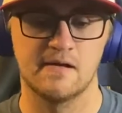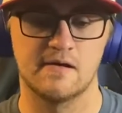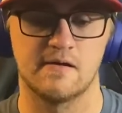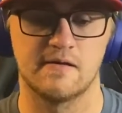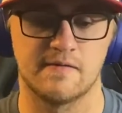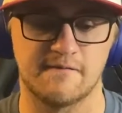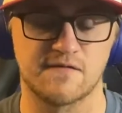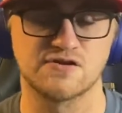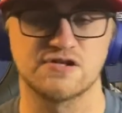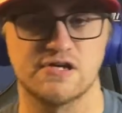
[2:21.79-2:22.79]
In the
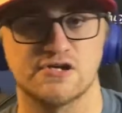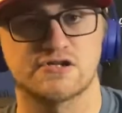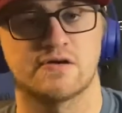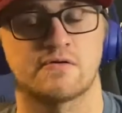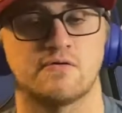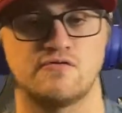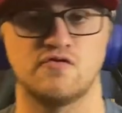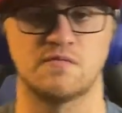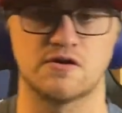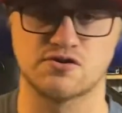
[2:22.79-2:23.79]
first stage, that would go
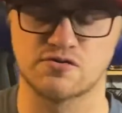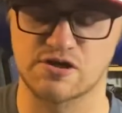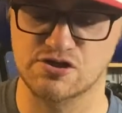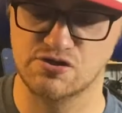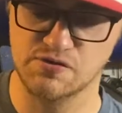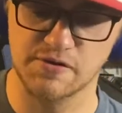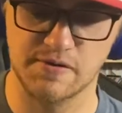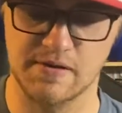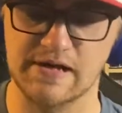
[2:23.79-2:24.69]
to Martin Truex Jr.